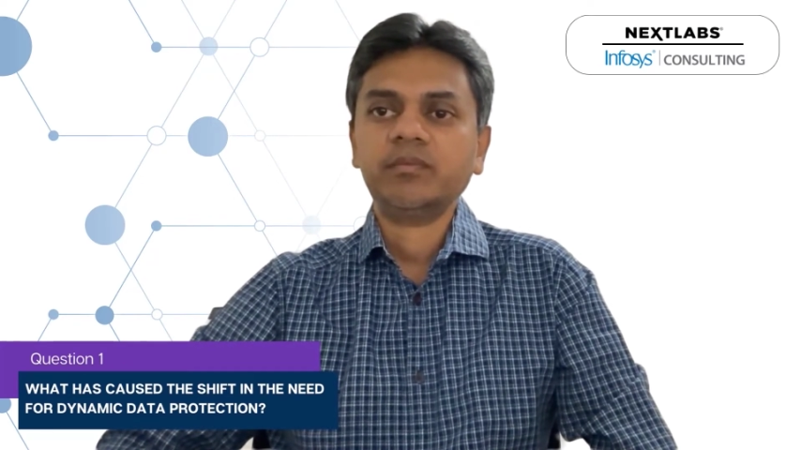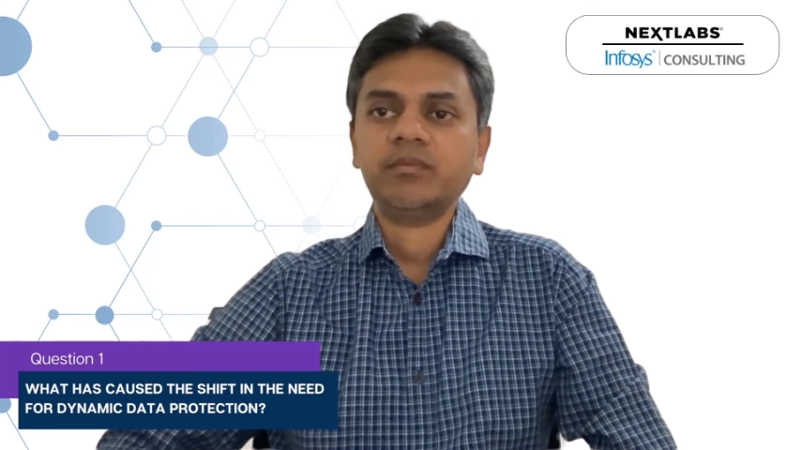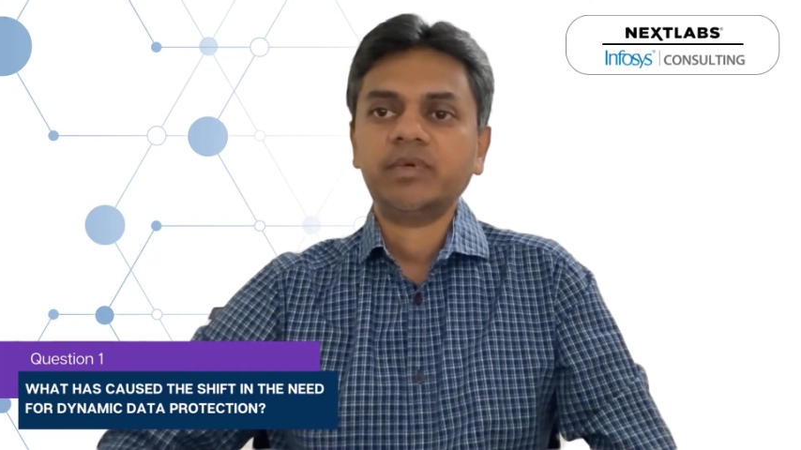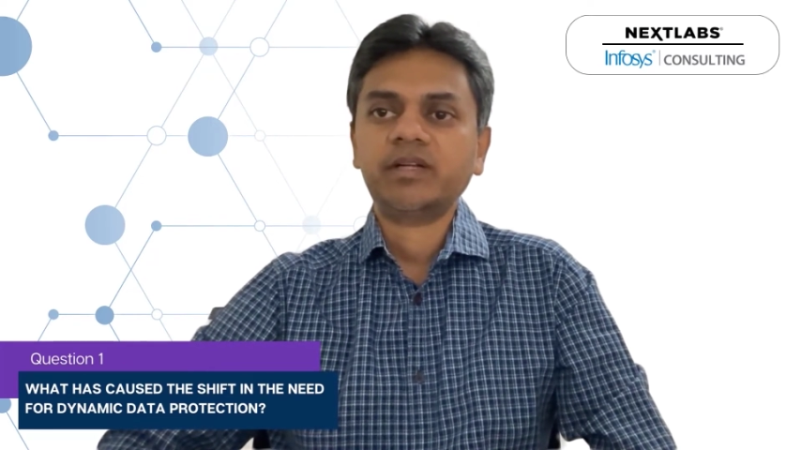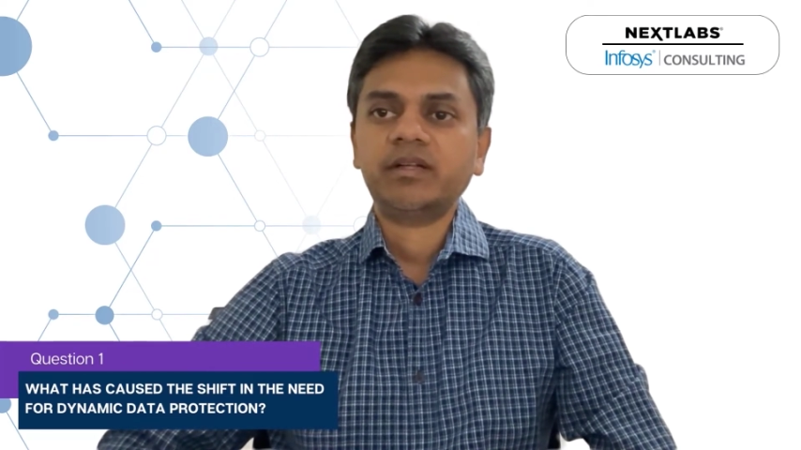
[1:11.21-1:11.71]

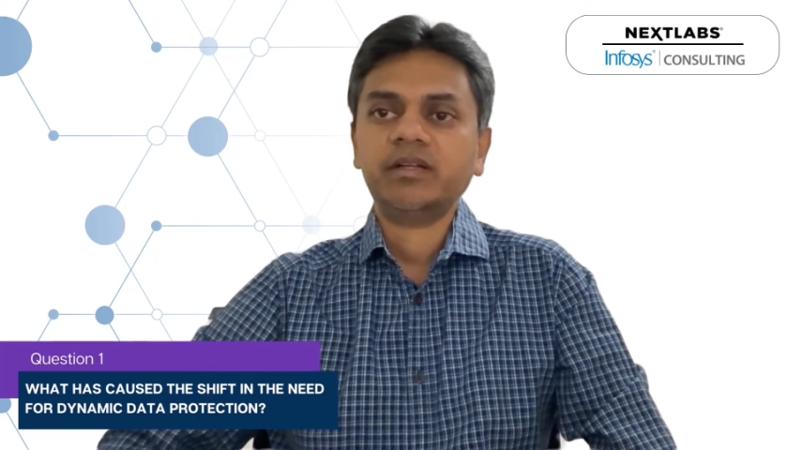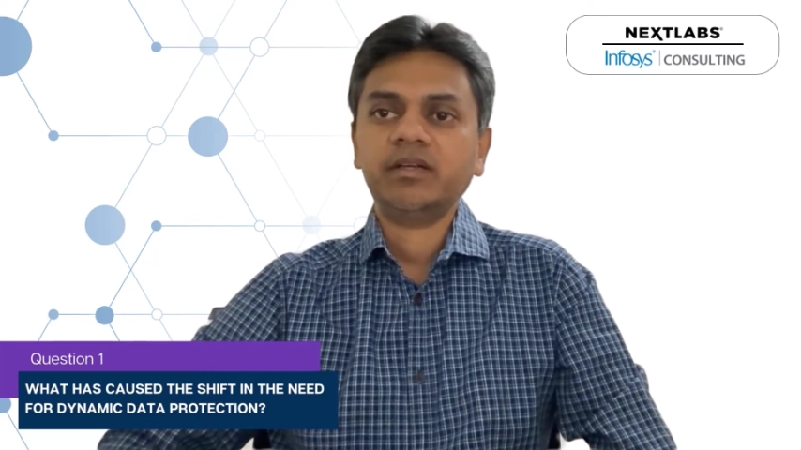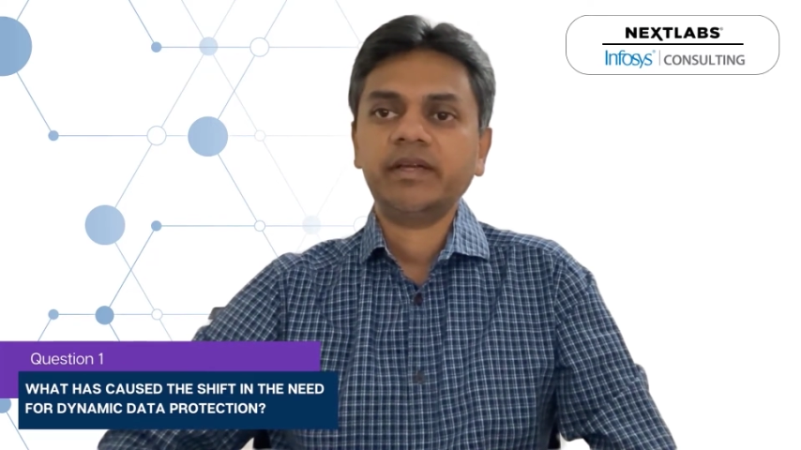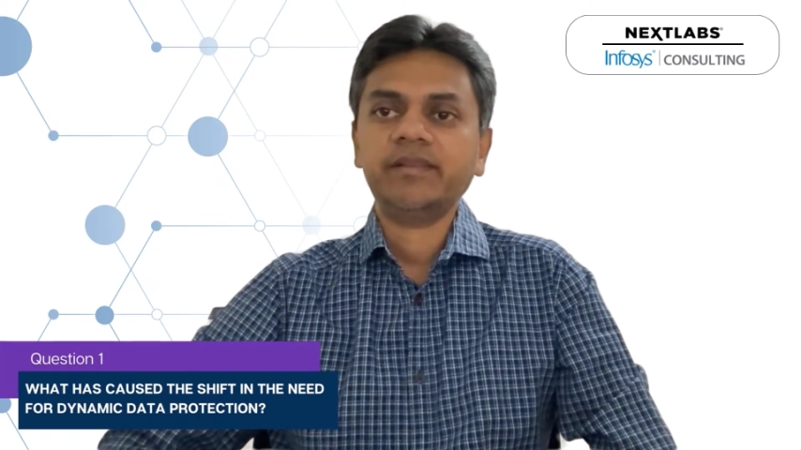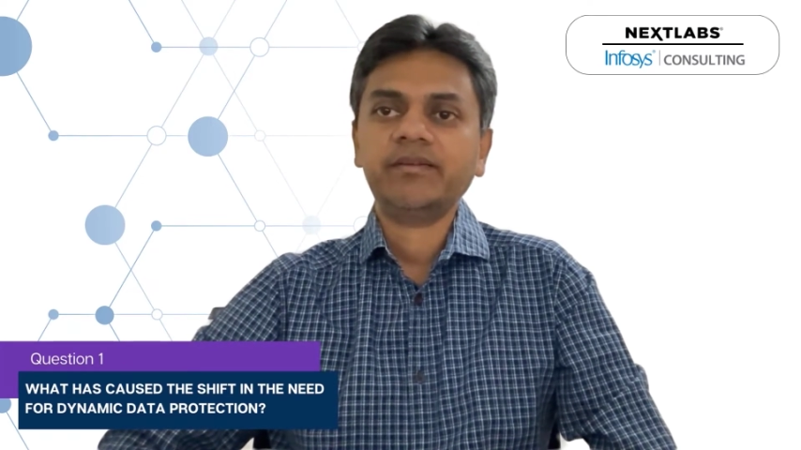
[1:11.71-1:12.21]
but
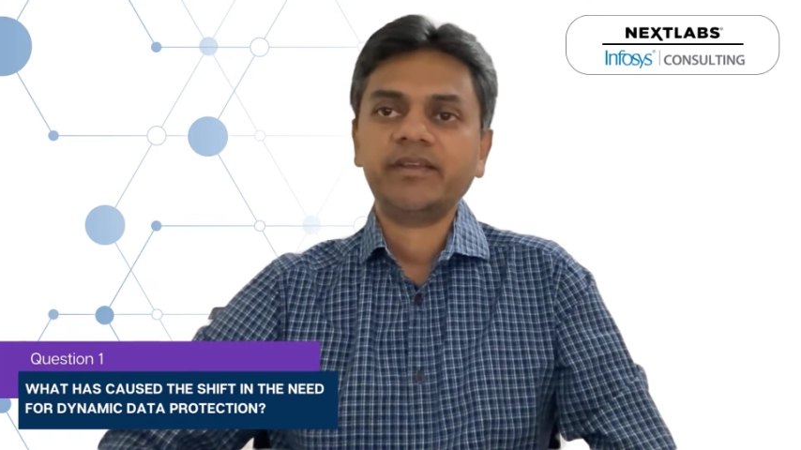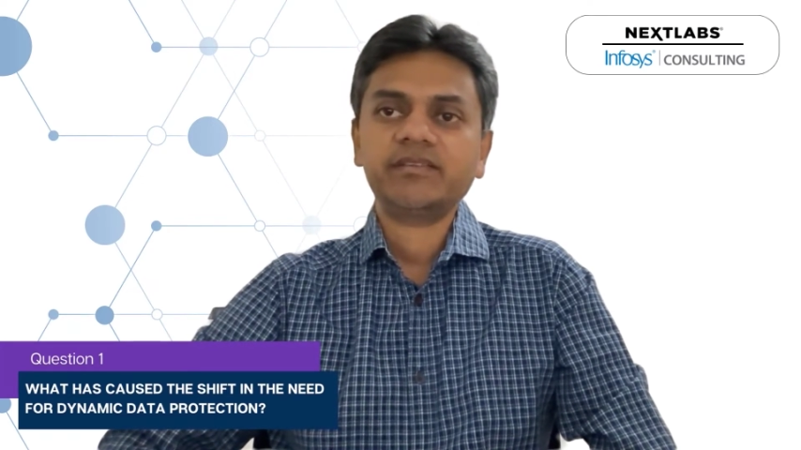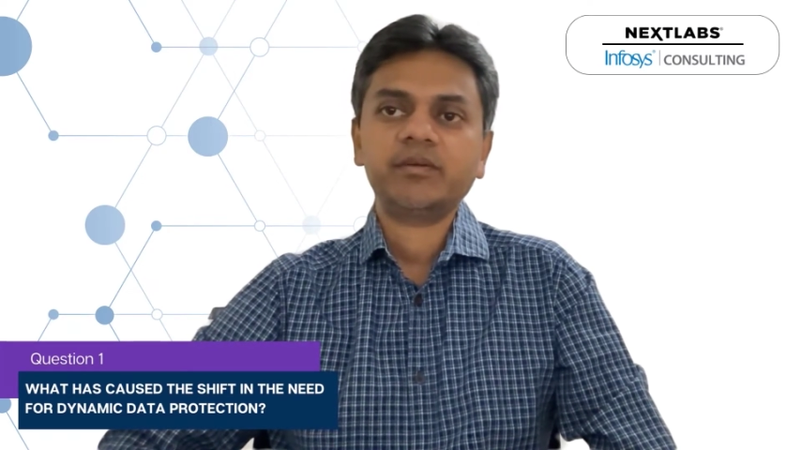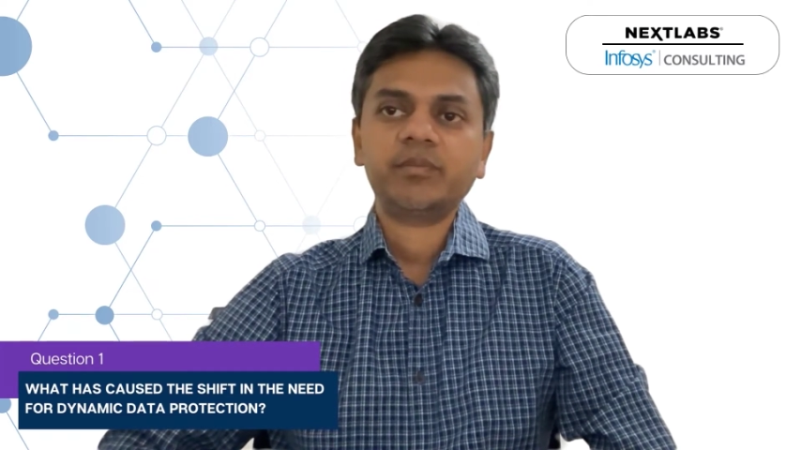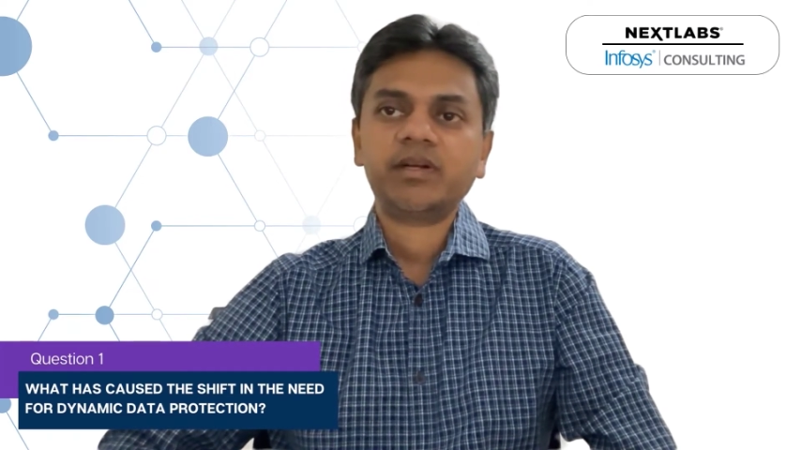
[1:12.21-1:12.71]
in the
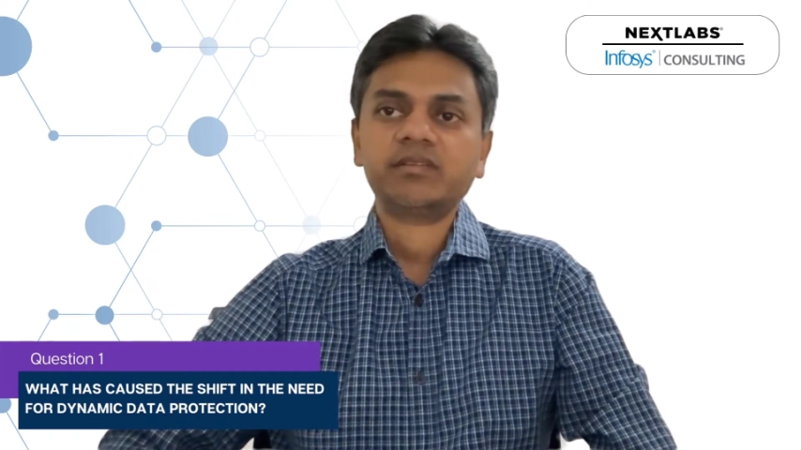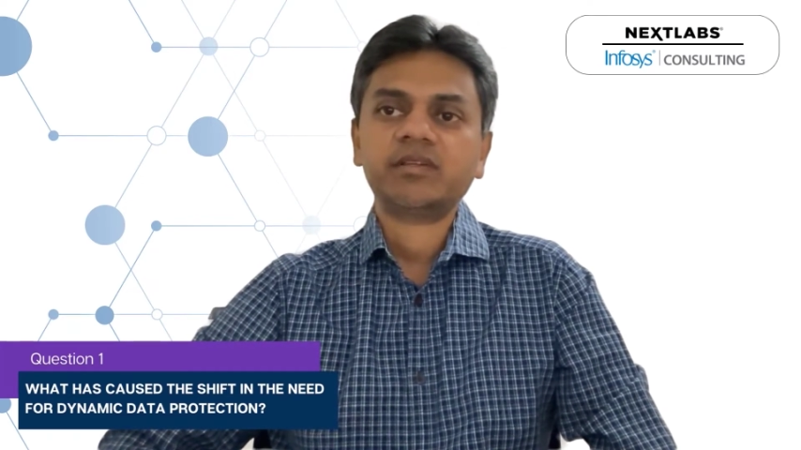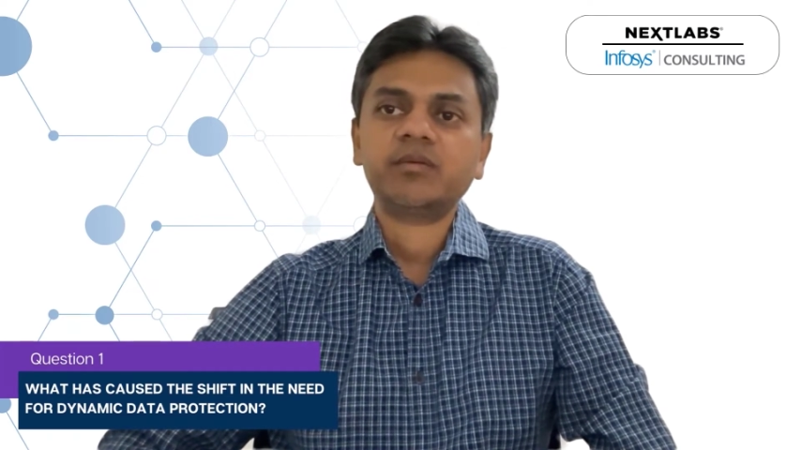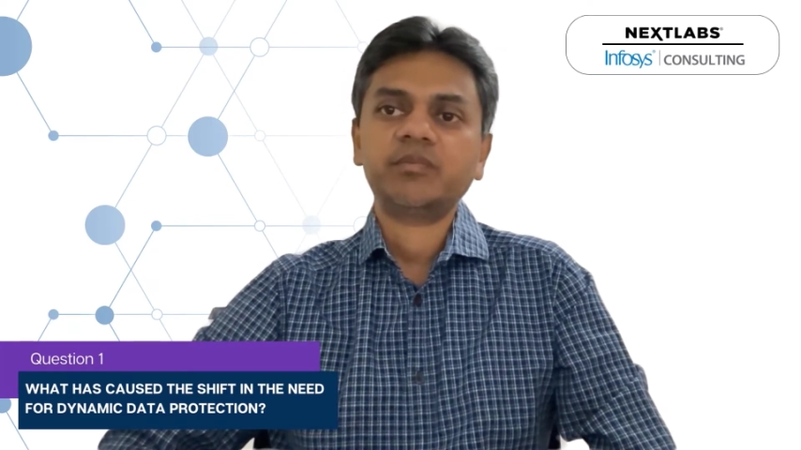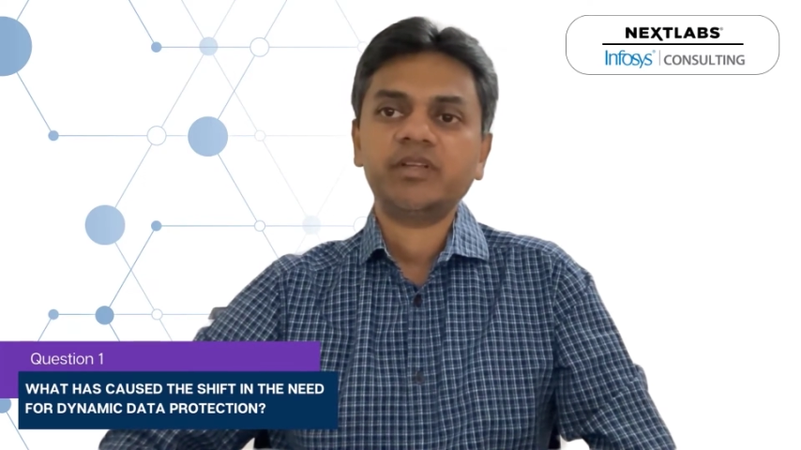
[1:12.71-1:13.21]
recent past,
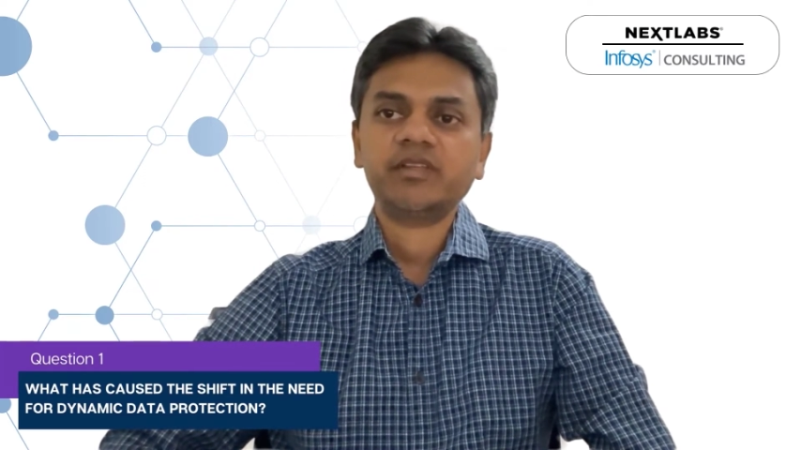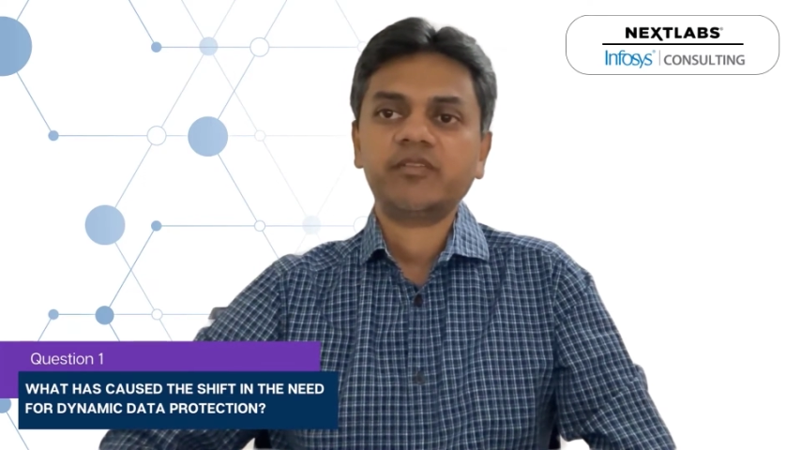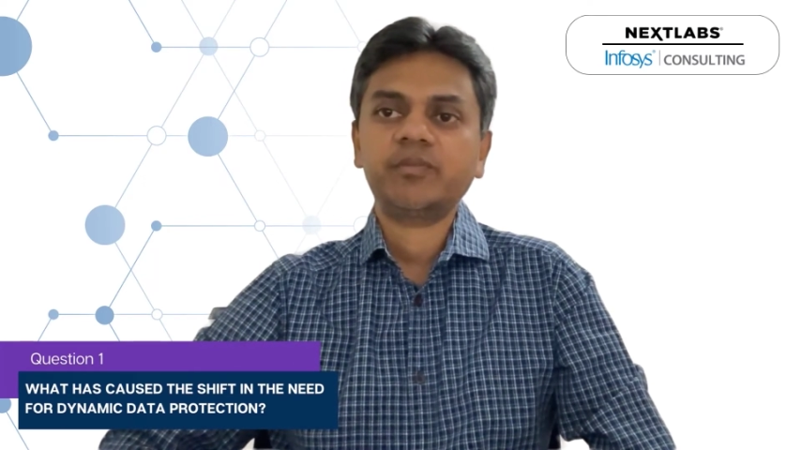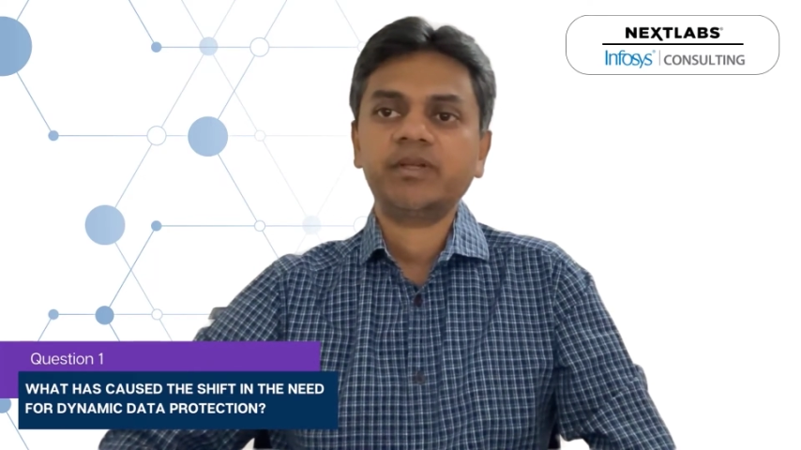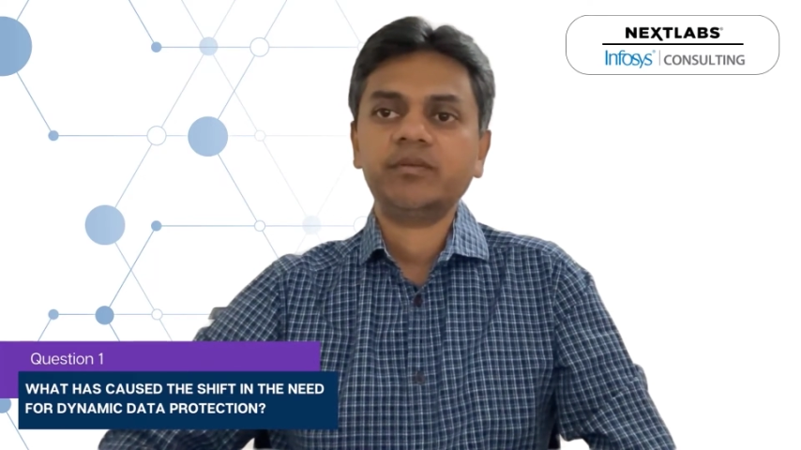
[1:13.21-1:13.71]
companies
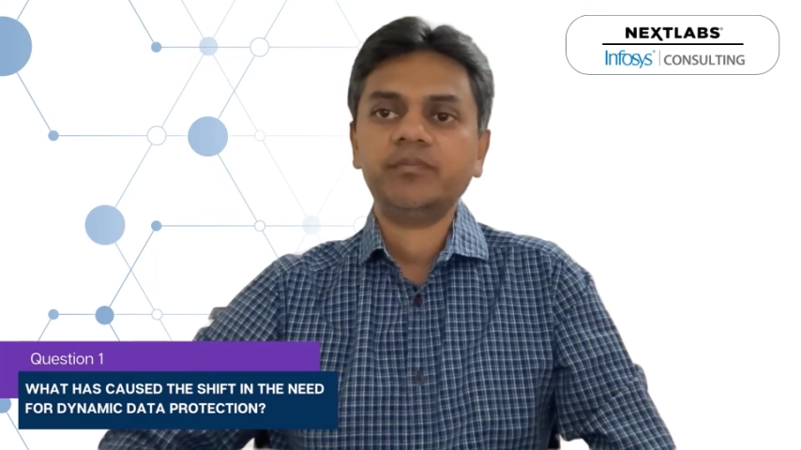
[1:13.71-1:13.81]
have been